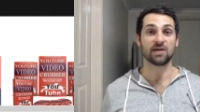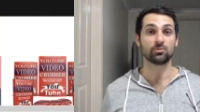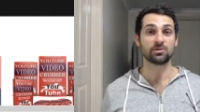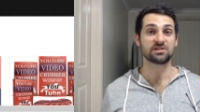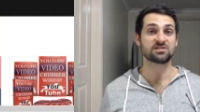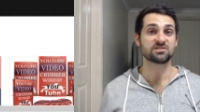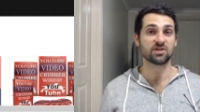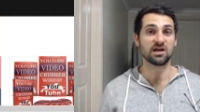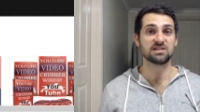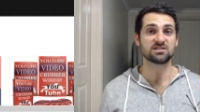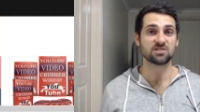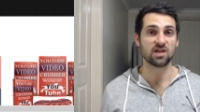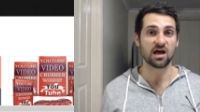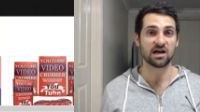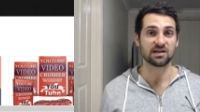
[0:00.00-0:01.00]
And with
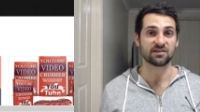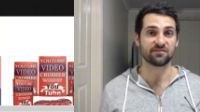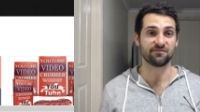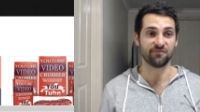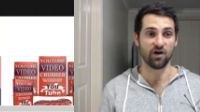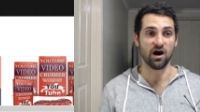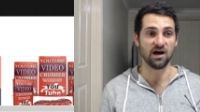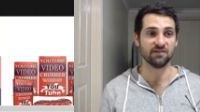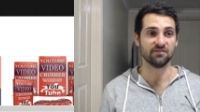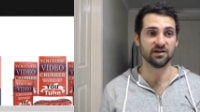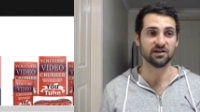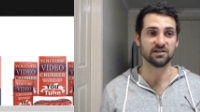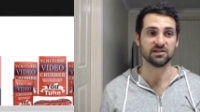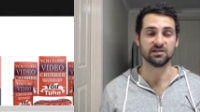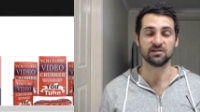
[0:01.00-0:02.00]
sites like
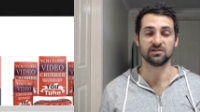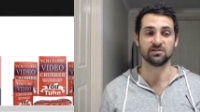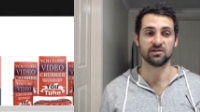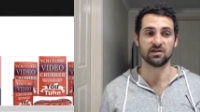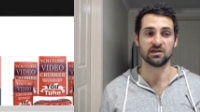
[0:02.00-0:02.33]
Fiverr here,